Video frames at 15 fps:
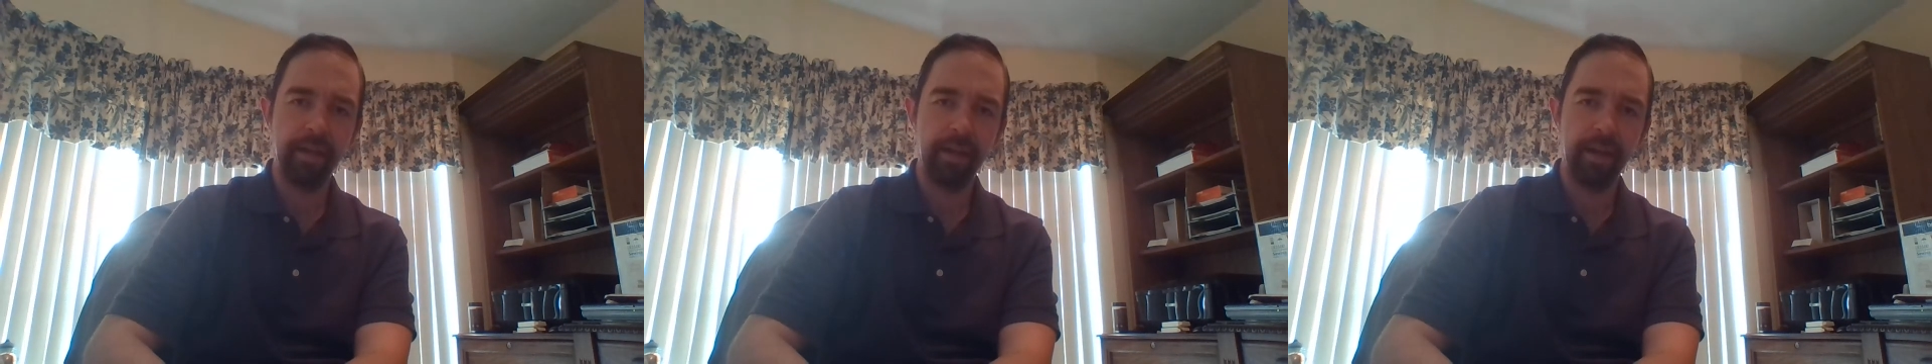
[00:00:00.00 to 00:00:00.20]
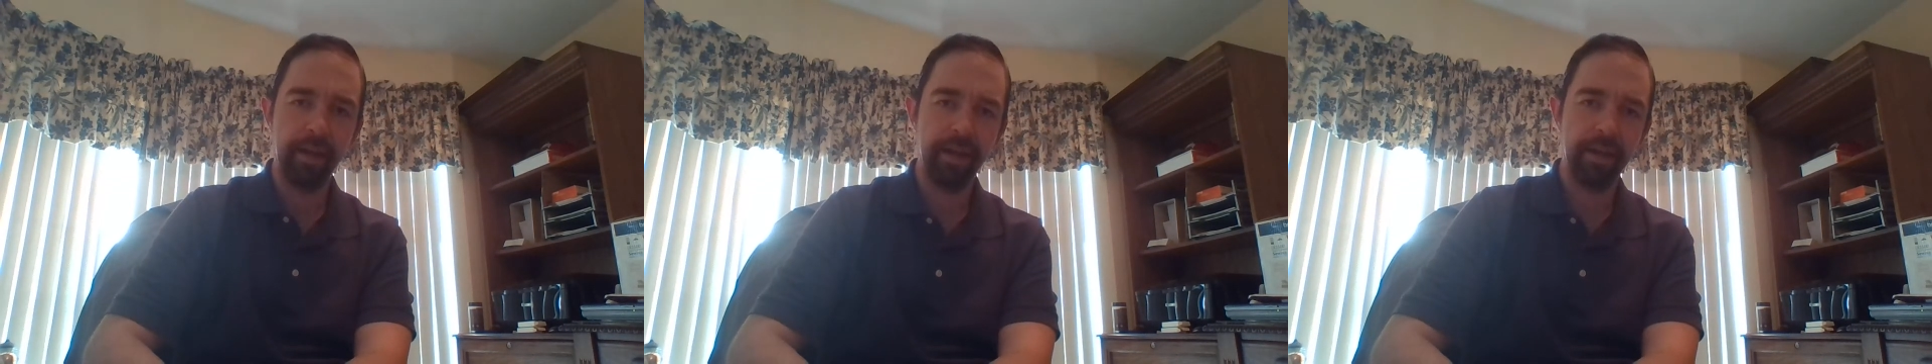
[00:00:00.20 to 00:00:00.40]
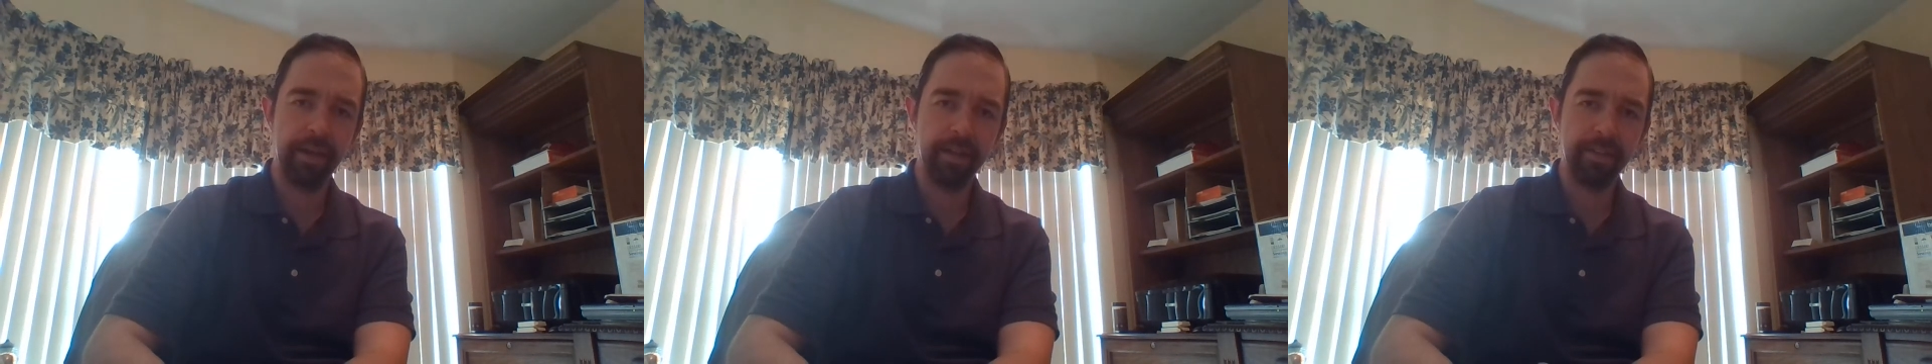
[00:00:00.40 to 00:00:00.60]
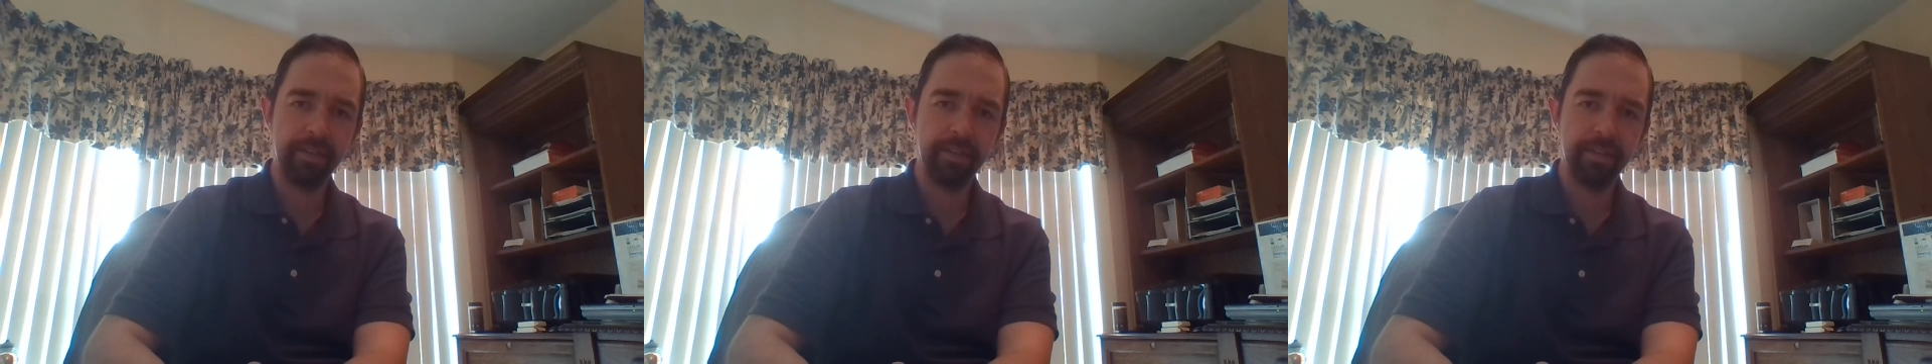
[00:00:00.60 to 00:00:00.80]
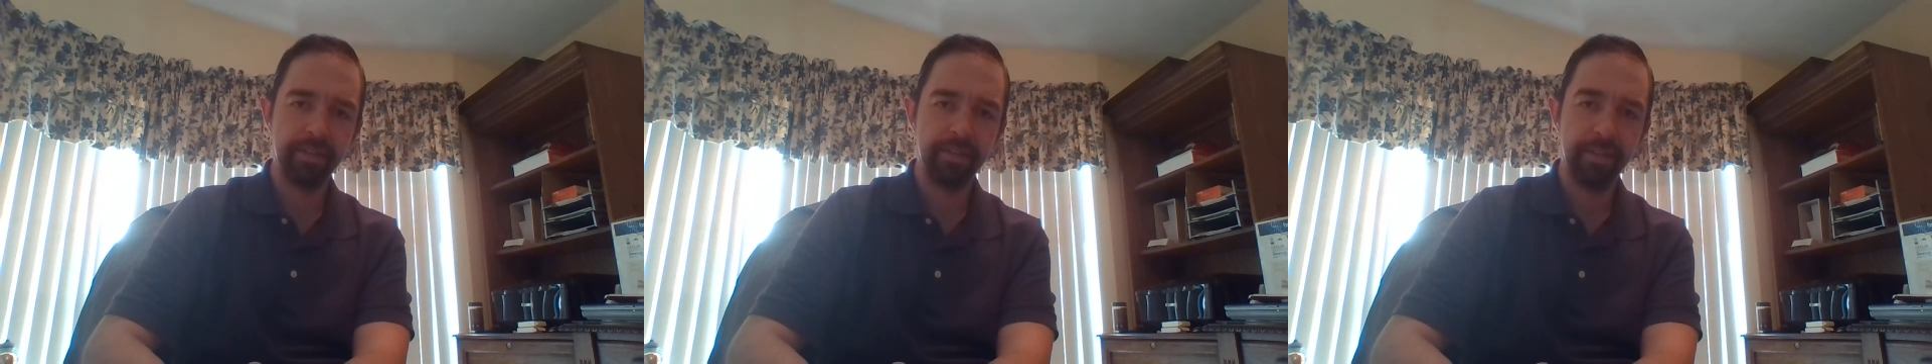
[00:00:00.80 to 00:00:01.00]

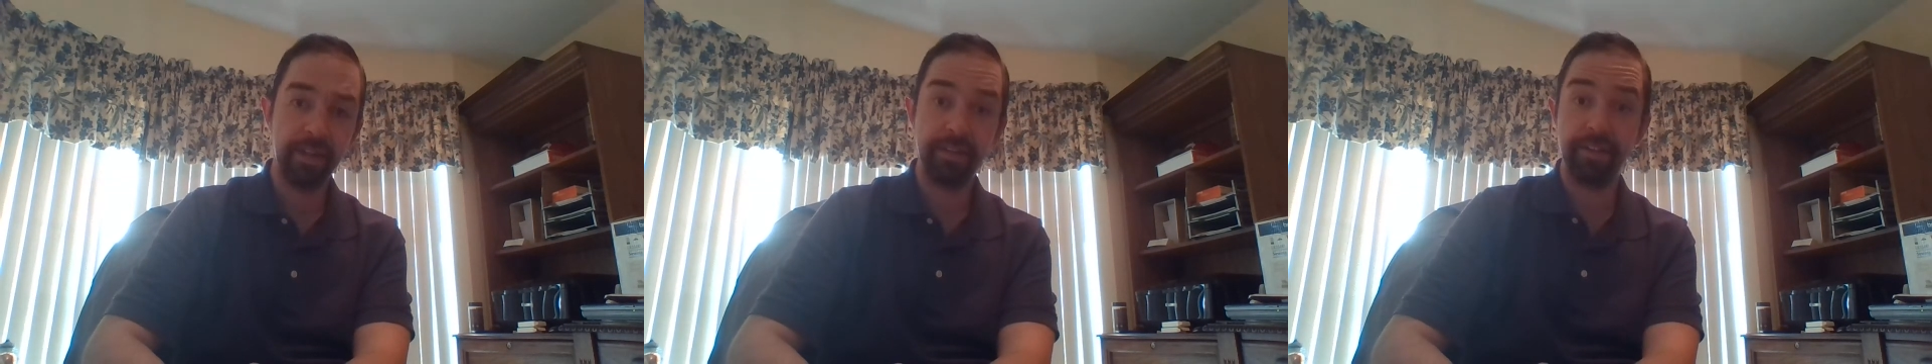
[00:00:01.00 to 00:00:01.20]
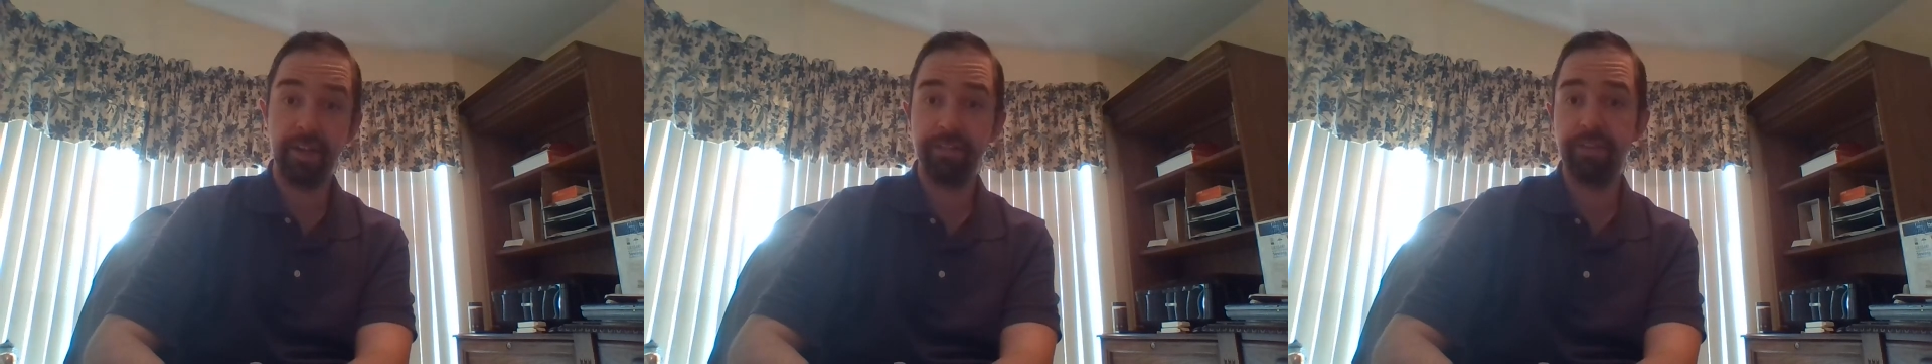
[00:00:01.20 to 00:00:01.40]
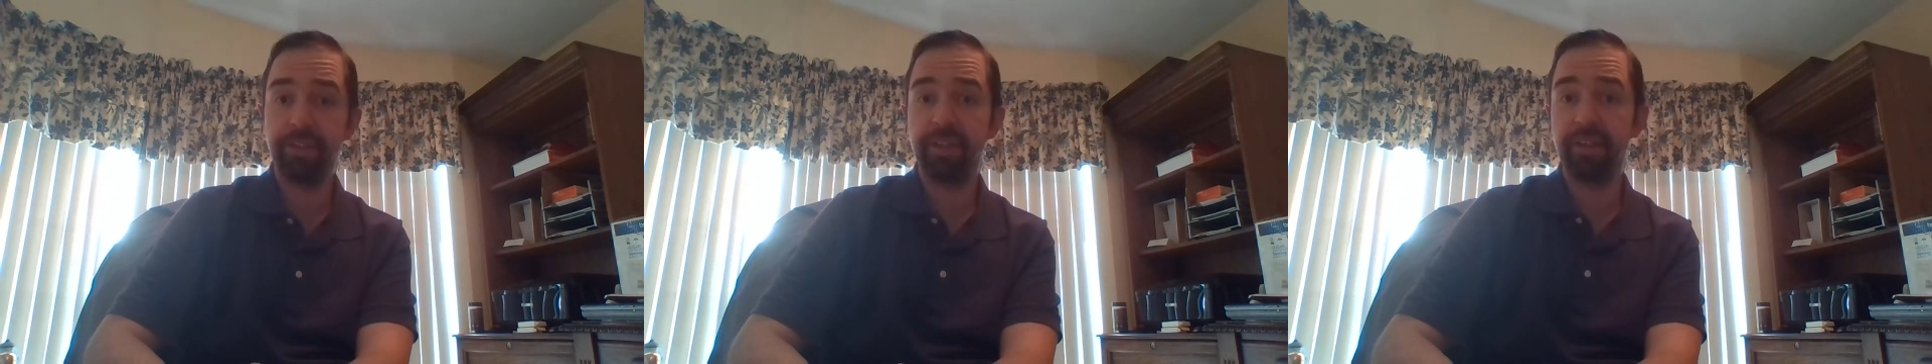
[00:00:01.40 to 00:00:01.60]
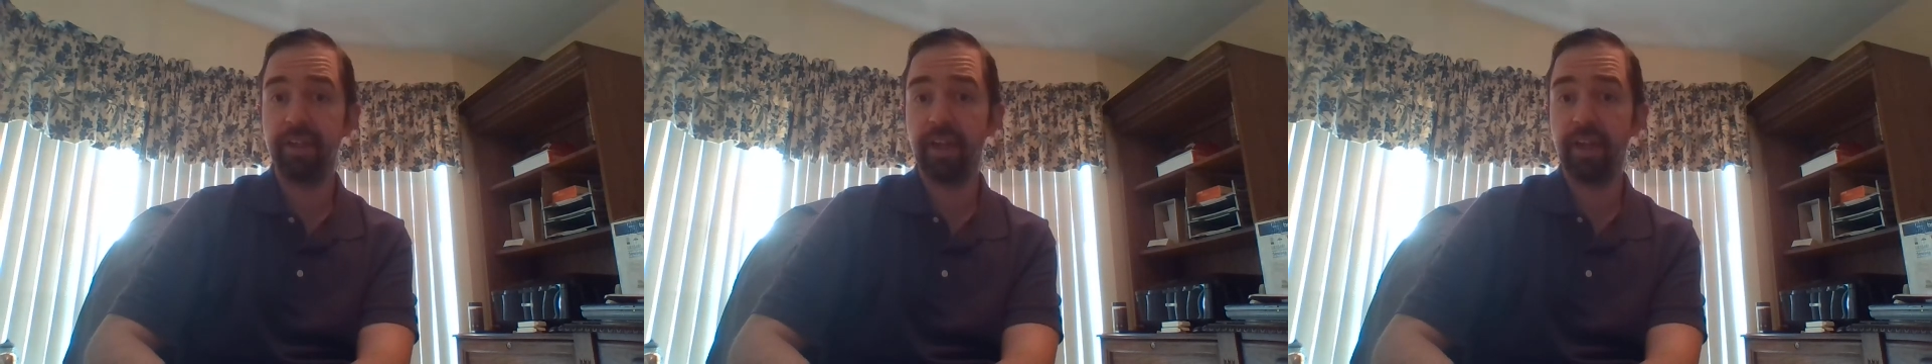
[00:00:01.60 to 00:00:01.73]
And that in everything